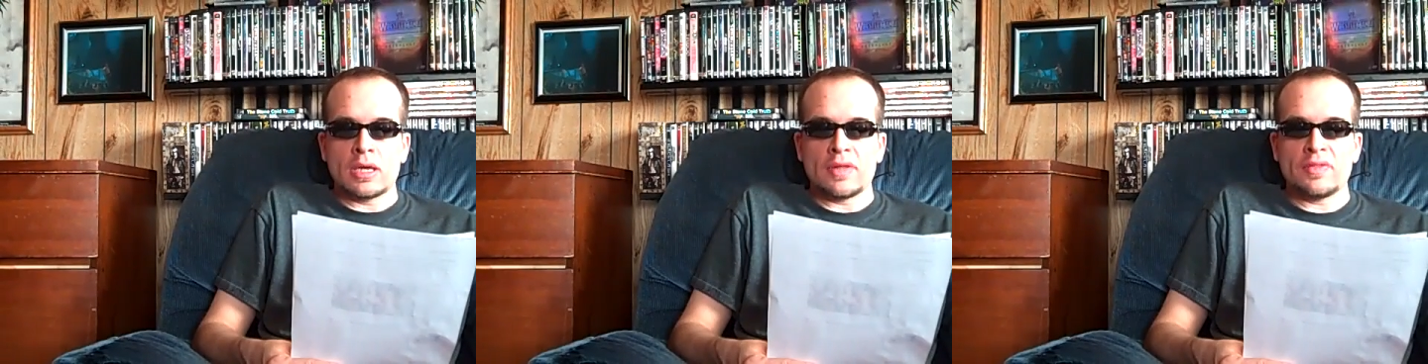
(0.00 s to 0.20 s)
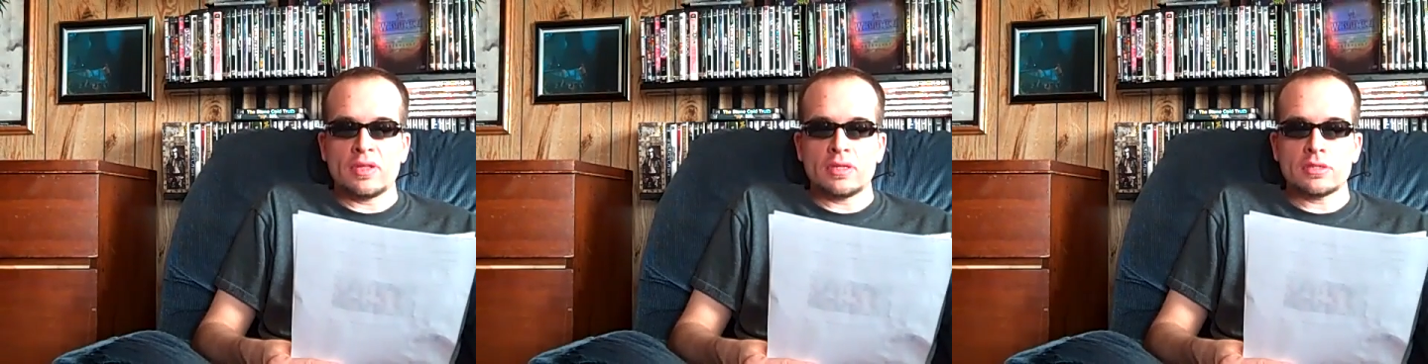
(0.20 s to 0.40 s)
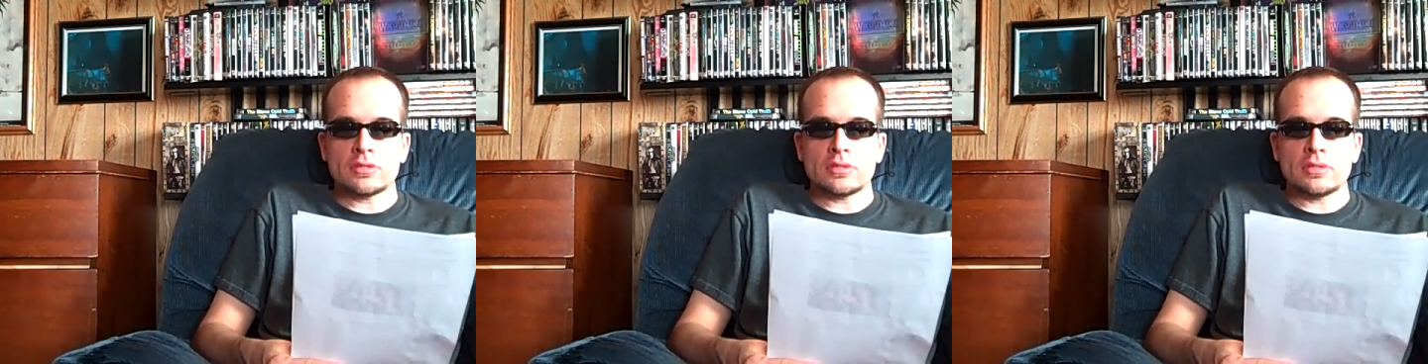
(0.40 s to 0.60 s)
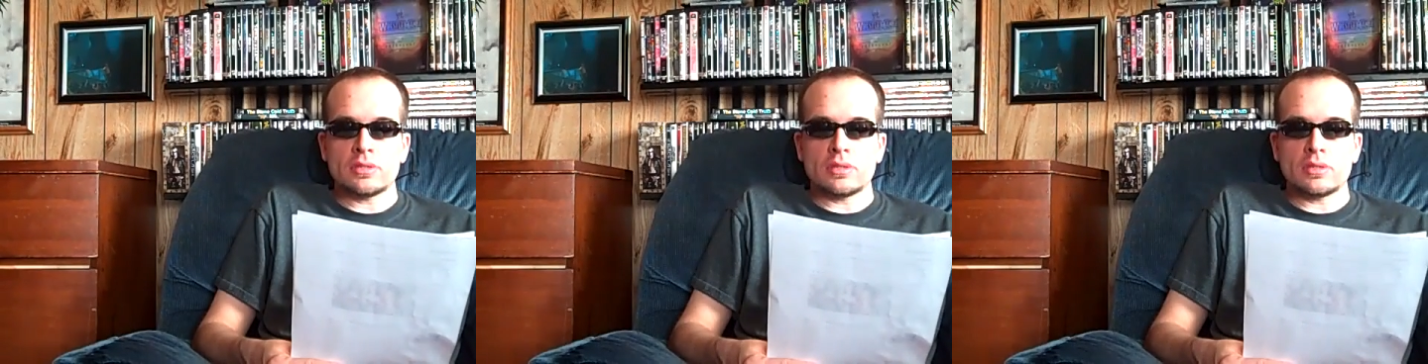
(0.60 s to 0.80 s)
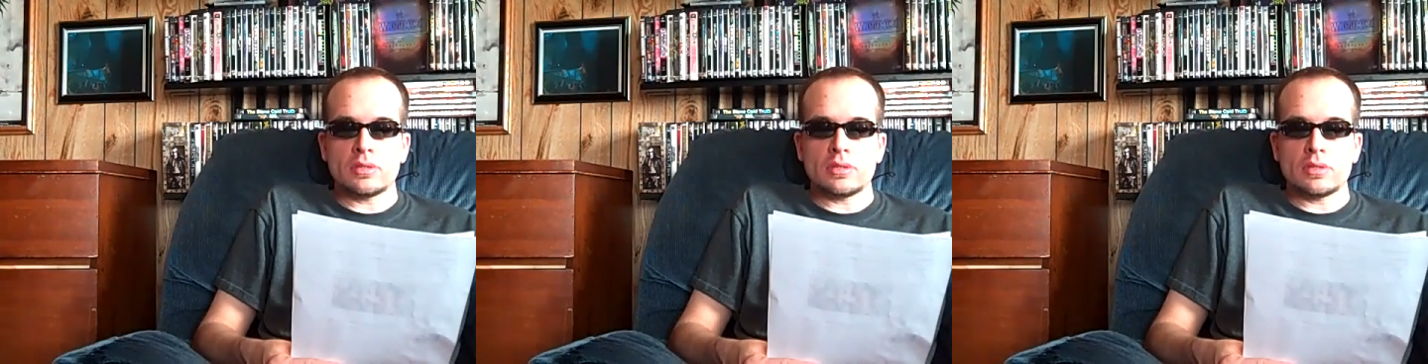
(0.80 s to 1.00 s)
I think
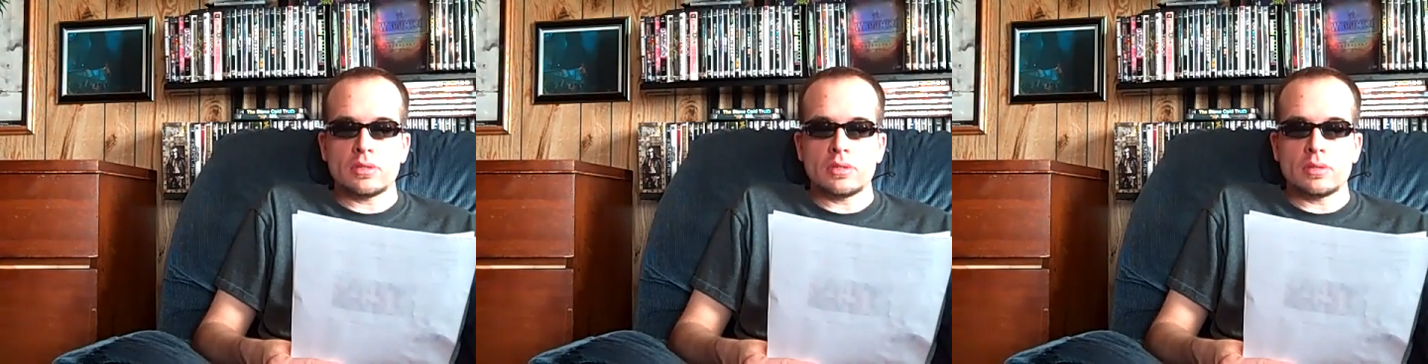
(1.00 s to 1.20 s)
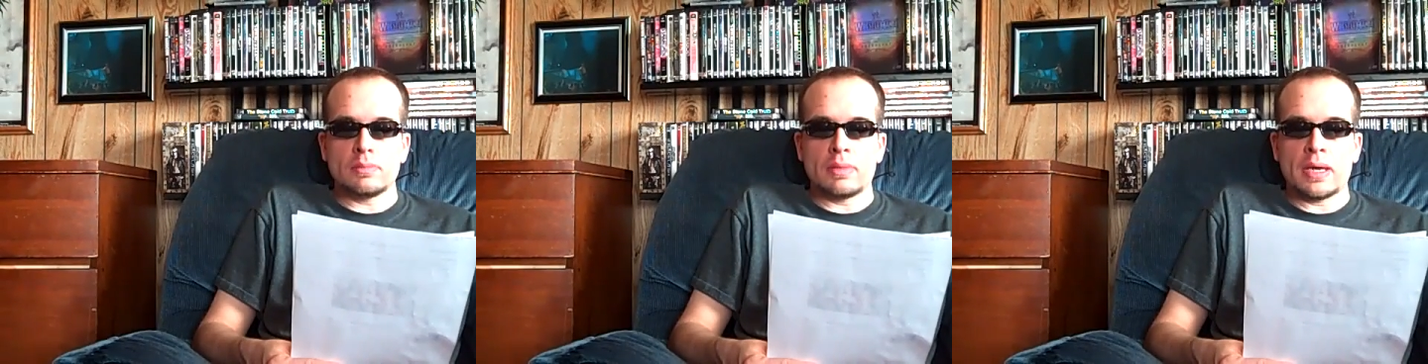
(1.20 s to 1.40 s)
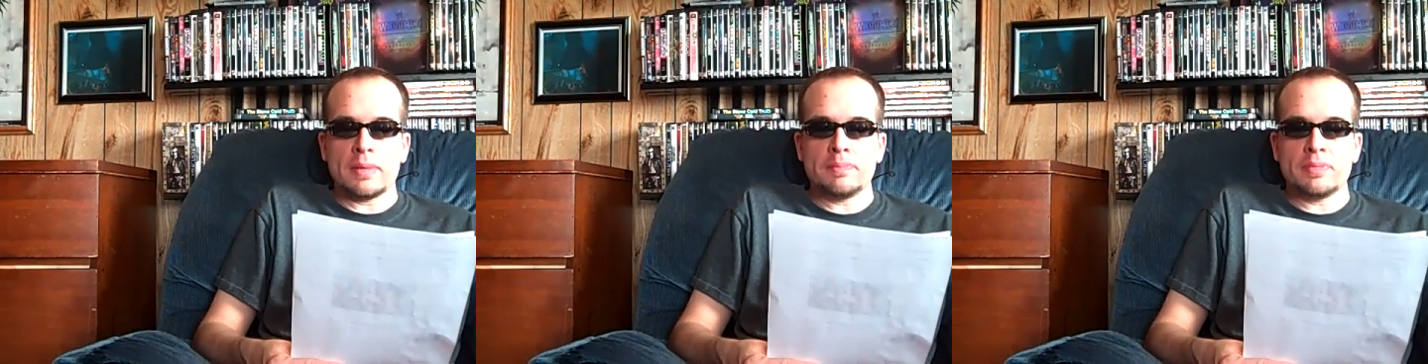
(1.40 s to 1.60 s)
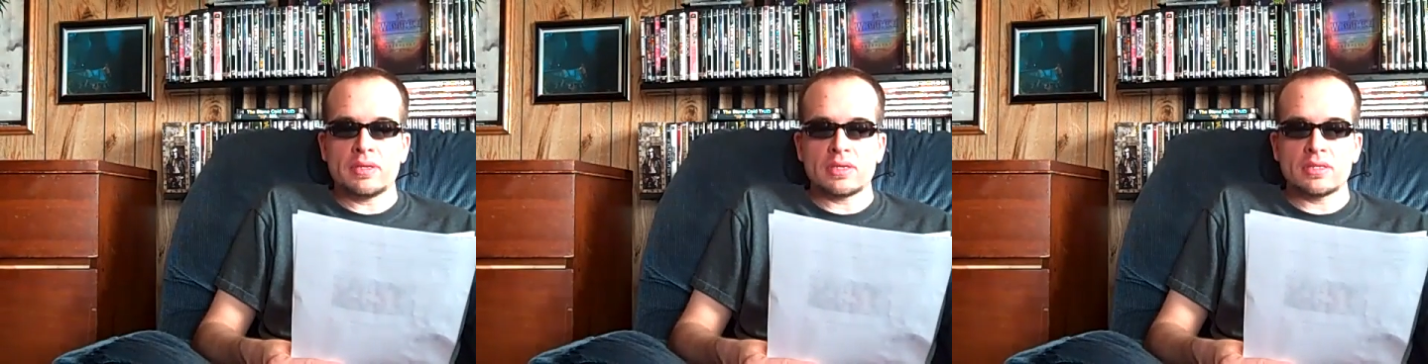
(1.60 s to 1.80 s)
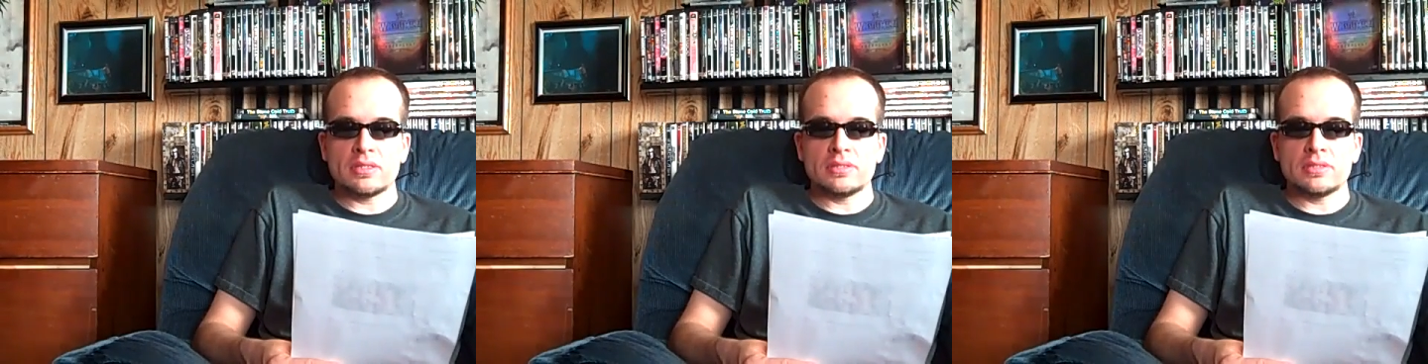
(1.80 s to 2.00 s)
my
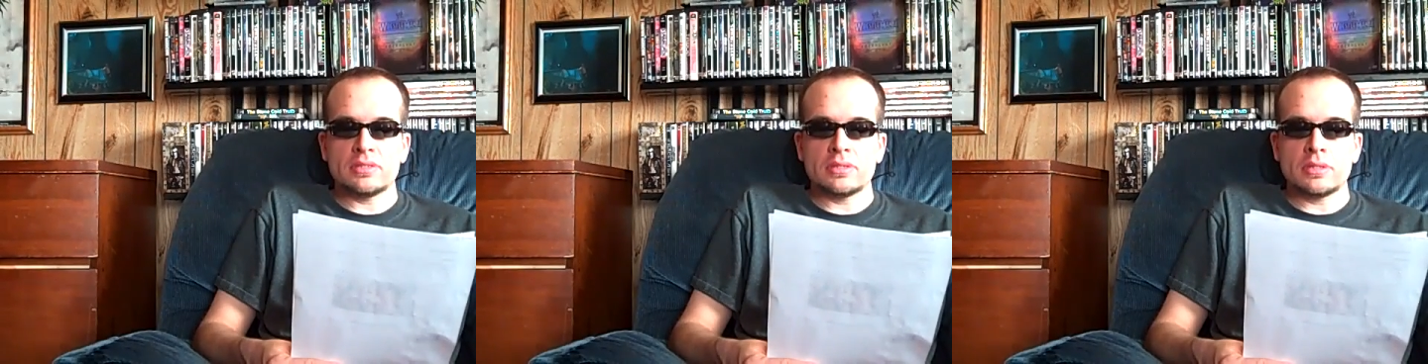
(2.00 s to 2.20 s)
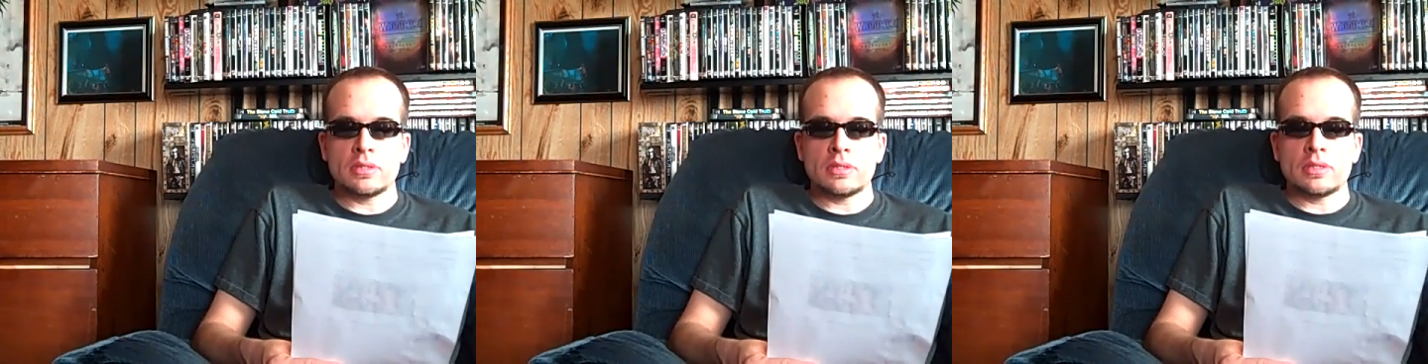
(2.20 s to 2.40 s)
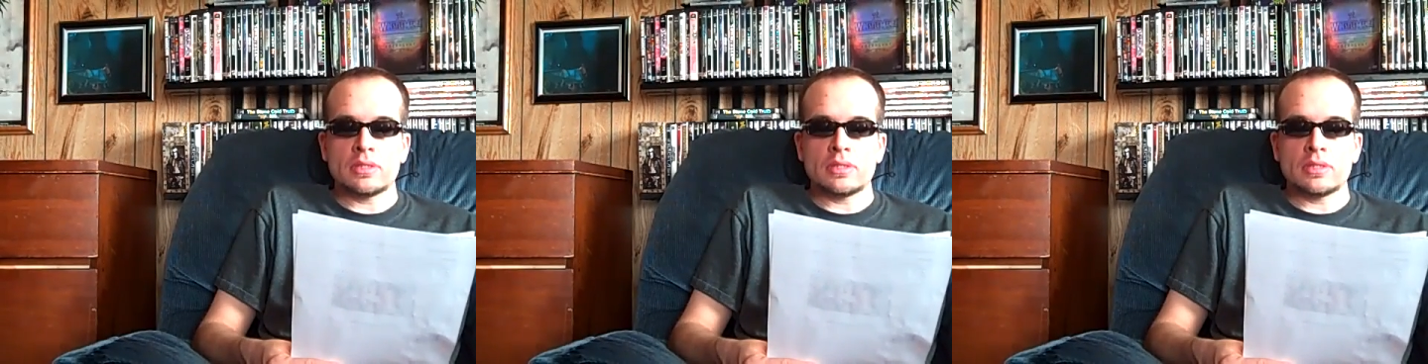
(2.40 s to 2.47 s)
pick is